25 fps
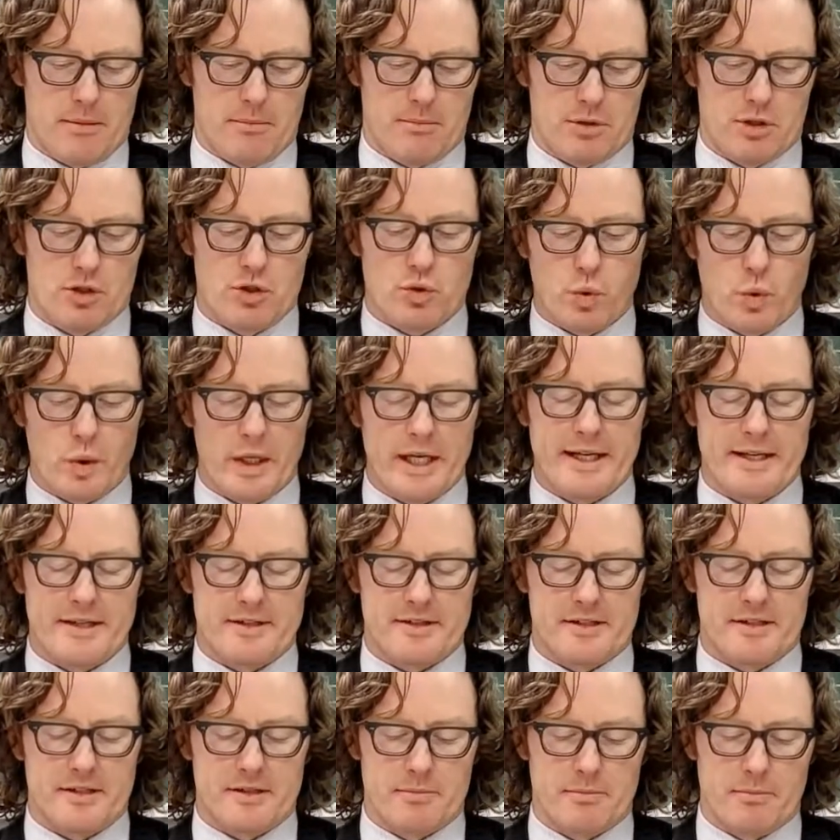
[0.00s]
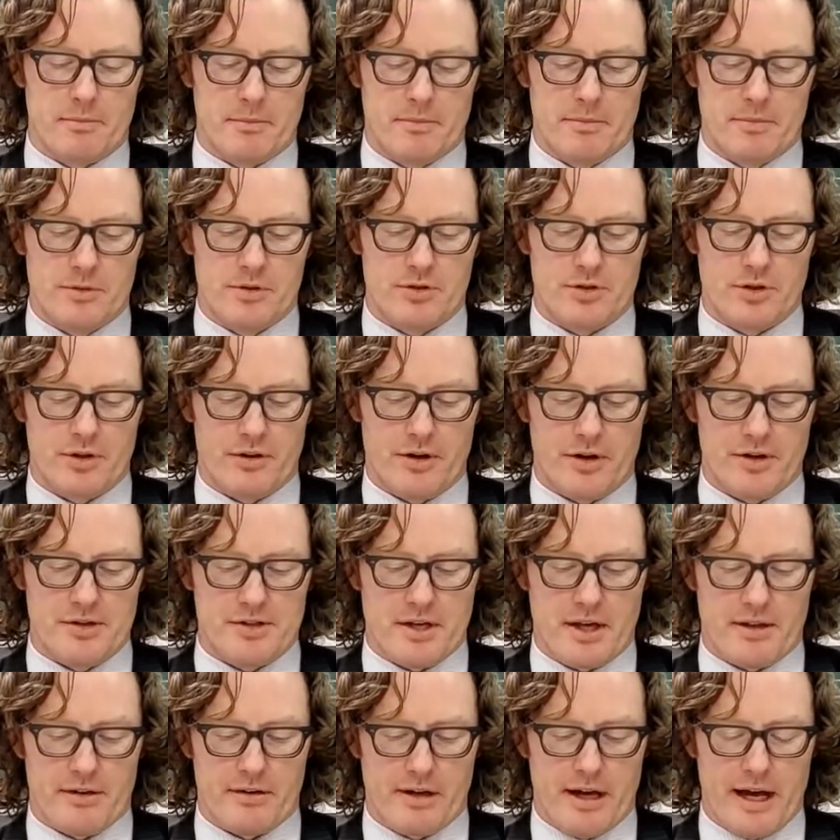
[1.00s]
tweaks to those
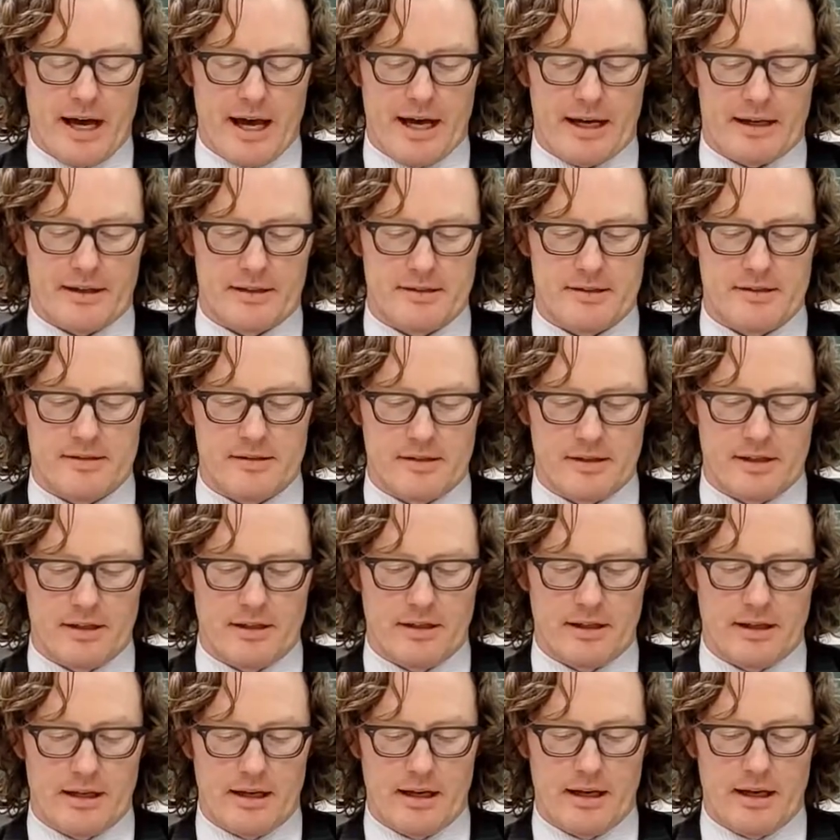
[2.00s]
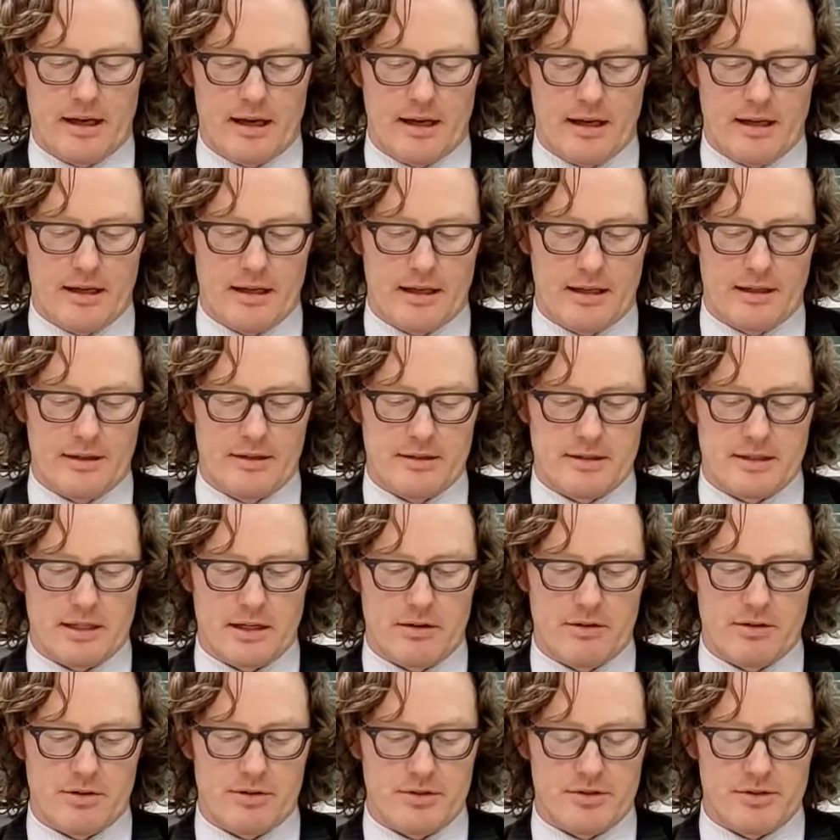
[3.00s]
other acts in the
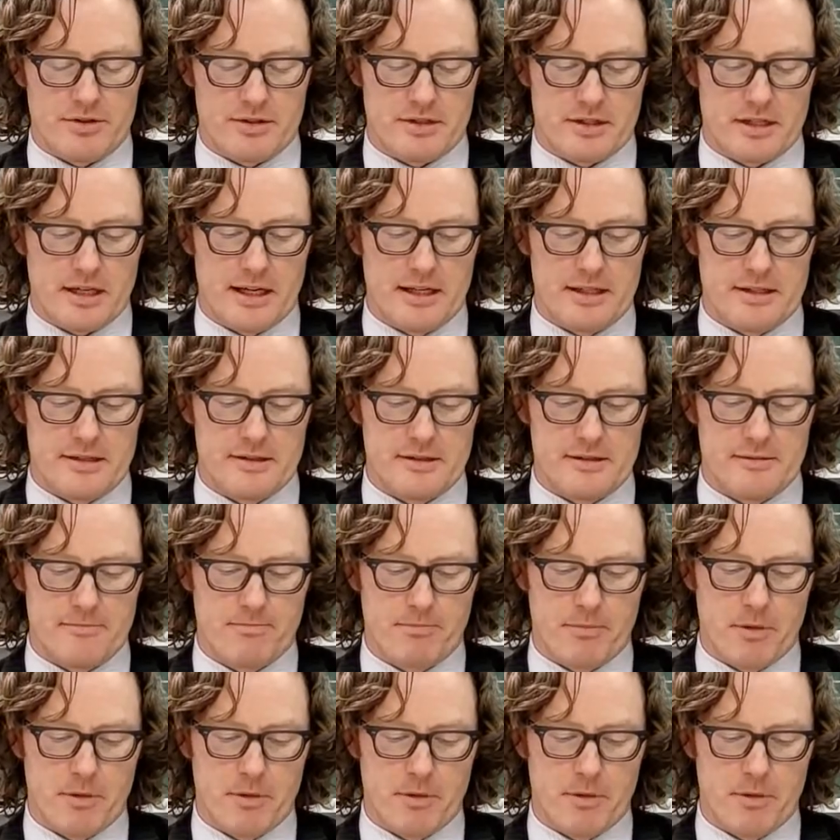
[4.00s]
territories and states.